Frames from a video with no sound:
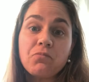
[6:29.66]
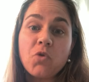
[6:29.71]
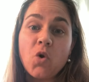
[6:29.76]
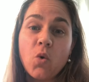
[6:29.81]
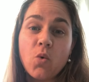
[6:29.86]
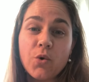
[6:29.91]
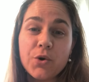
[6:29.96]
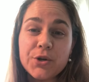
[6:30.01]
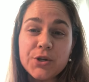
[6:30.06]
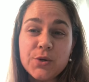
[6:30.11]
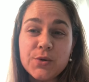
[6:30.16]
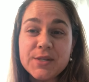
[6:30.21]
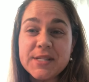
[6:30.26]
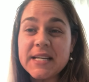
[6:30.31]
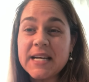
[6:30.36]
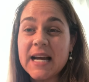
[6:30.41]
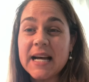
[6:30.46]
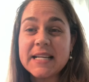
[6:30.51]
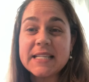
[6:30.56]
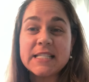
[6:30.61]
or
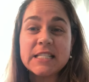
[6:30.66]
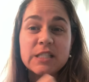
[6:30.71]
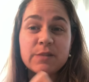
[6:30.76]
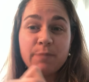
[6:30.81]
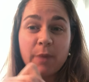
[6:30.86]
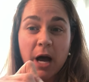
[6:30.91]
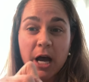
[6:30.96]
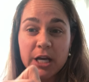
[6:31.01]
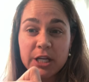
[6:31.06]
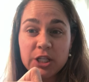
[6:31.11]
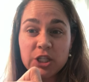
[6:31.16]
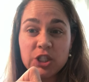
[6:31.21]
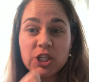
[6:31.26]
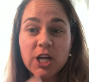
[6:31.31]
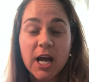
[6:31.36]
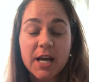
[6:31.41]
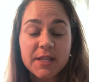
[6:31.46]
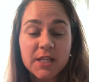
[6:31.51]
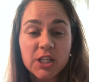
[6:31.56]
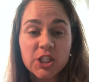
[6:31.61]
using a sponge
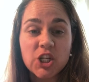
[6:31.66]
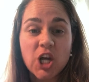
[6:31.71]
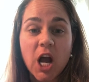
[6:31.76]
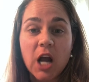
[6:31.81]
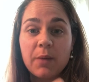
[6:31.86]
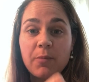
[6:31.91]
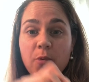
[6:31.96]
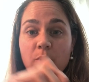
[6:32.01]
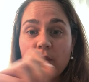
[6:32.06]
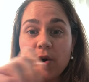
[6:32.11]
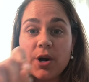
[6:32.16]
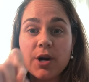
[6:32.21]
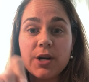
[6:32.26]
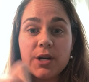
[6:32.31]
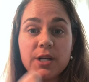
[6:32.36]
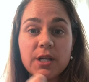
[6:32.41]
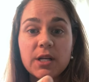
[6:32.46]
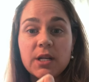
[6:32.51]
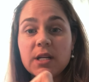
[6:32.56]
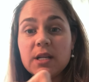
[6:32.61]
on the
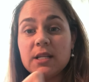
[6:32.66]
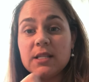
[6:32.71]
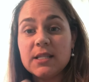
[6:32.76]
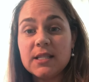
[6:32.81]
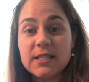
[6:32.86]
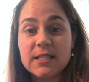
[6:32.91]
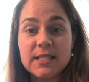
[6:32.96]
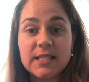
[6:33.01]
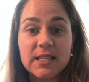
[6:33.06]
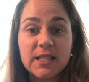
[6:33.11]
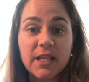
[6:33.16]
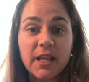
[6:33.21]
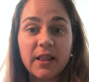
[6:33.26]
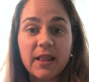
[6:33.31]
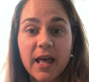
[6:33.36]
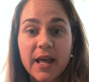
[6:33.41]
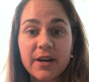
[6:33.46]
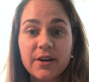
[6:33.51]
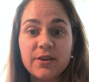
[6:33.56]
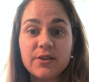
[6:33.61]
chalkboard to see the
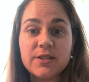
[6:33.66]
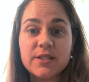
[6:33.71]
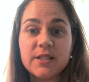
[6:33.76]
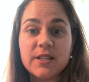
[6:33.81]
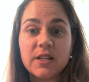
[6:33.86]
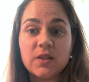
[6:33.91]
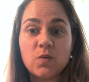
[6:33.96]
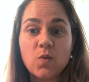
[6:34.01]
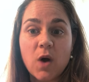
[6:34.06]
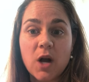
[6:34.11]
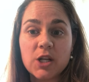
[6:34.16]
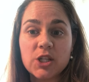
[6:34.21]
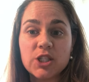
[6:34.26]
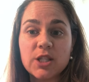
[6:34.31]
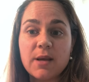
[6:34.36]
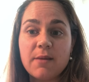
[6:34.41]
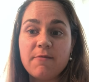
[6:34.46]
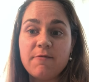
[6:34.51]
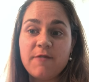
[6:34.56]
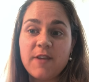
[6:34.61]
letters and then watch
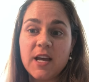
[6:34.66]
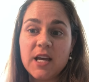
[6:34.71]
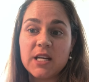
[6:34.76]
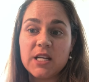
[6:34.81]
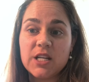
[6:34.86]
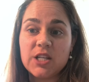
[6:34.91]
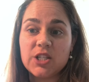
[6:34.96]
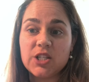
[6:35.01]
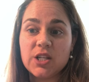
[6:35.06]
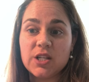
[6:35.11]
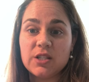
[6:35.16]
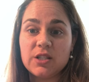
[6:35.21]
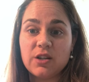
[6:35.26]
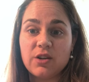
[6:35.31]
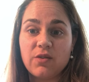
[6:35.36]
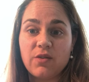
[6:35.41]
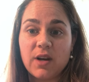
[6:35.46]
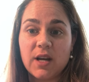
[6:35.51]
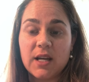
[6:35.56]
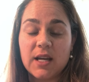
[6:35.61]
them vanish is a
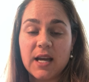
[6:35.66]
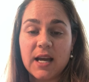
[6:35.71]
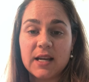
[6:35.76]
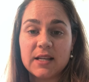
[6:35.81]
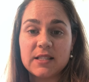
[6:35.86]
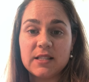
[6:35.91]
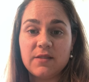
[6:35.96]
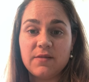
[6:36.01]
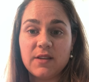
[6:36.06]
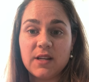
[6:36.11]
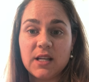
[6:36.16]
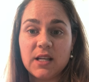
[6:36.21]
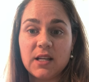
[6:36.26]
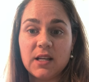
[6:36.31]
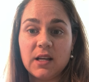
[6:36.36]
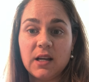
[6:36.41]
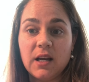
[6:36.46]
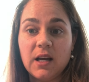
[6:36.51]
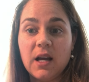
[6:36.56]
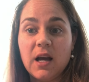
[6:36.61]
great
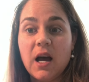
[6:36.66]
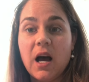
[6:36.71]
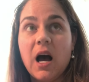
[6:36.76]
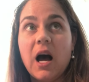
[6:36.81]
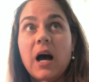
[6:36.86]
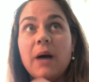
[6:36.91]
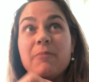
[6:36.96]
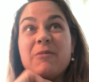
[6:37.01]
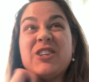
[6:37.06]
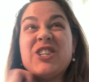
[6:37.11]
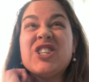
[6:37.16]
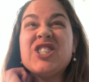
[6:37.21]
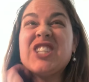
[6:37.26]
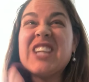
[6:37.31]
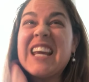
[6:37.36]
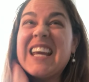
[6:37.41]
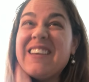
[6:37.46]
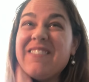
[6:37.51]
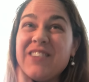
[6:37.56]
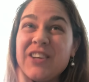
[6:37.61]
activity.
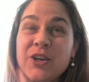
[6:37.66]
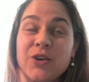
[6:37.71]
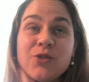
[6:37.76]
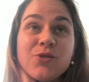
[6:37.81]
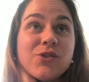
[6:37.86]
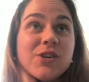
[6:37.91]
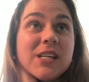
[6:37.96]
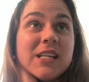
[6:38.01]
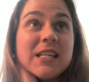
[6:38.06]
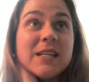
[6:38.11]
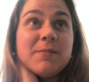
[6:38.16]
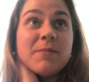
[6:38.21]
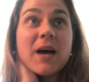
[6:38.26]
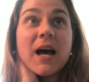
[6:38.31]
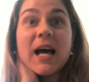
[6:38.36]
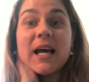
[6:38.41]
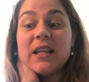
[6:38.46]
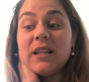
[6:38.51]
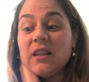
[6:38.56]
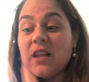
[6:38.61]
Shaving cream,
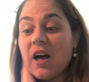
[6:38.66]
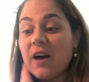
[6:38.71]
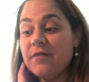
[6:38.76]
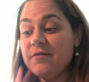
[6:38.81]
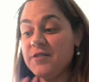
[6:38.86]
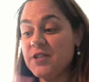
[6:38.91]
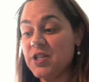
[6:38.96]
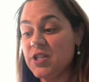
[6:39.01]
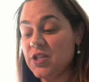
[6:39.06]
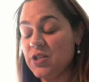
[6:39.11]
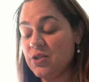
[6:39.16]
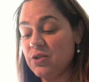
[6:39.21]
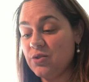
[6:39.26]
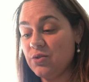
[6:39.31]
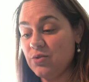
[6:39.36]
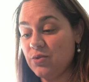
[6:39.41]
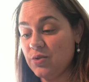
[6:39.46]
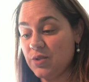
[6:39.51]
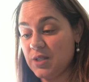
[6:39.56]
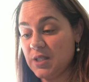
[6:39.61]
I love to
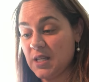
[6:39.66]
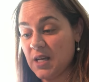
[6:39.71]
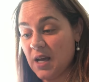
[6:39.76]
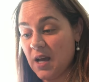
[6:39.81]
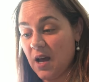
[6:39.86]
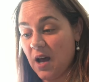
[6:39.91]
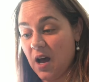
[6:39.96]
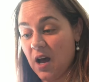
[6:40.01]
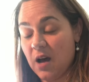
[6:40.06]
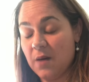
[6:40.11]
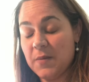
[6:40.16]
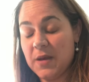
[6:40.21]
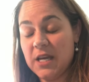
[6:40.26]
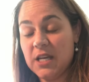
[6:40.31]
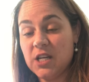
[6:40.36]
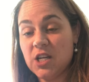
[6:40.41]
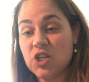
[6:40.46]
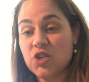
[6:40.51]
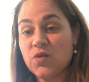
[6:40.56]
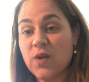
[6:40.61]
use in
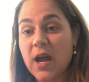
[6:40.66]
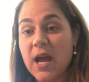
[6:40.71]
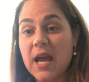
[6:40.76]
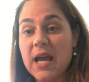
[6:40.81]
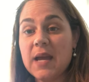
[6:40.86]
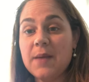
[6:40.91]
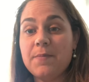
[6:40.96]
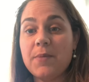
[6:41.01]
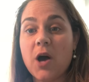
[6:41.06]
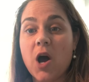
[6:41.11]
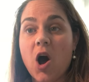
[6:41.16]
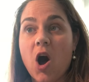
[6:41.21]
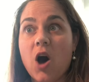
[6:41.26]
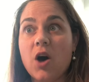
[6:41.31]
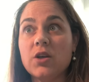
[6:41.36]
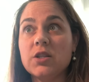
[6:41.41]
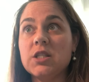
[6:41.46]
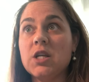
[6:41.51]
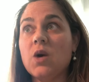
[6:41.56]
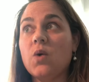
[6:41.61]
a tray, but
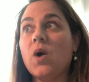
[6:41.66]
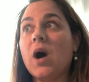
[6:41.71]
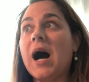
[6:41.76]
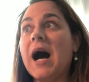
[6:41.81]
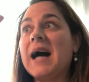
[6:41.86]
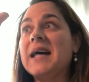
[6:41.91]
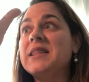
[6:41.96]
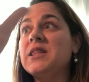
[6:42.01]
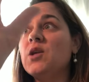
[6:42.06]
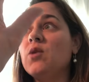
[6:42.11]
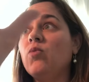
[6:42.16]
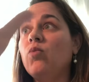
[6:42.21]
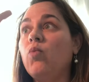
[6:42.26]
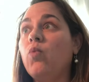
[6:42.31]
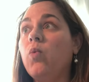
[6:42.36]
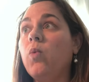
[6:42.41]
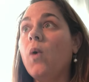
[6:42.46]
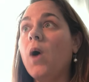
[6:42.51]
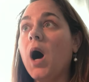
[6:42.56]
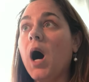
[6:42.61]
also on the
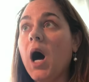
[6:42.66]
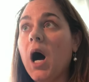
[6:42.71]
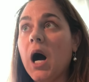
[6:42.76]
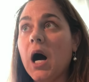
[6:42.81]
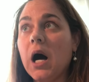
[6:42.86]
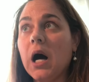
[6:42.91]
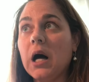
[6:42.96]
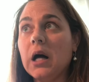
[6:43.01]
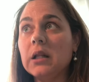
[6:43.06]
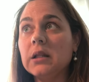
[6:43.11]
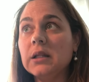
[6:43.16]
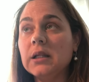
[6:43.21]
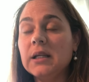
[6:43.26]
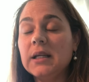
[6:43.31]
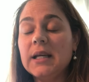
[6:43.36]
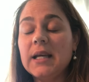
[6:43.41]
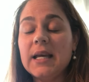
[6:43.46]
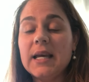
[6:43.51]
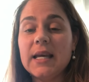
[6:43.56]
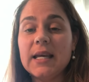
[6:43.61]
wall
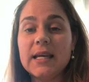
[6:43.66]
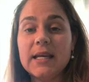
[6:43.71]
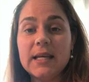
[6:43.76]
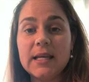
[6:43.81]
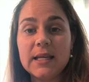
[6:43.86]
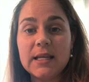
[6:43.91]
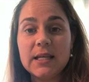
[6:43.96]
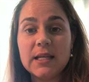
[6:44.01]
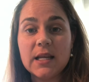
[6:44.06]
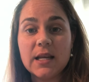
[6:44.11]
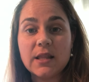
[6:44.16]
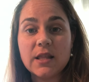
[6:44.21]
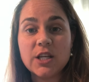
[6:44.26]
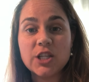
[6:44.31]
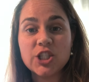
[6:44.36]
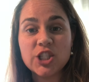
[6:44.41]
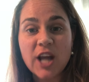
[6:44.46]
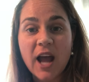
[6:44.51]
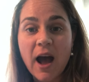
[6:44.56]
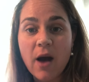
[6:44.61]
in the
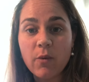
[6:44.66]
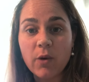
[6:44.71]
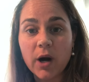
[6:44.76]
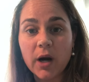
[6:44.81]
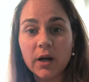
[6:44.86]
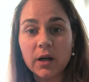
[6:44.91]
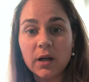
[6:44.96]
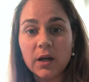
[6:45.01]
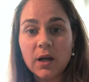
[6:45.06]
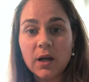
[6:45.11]
shower.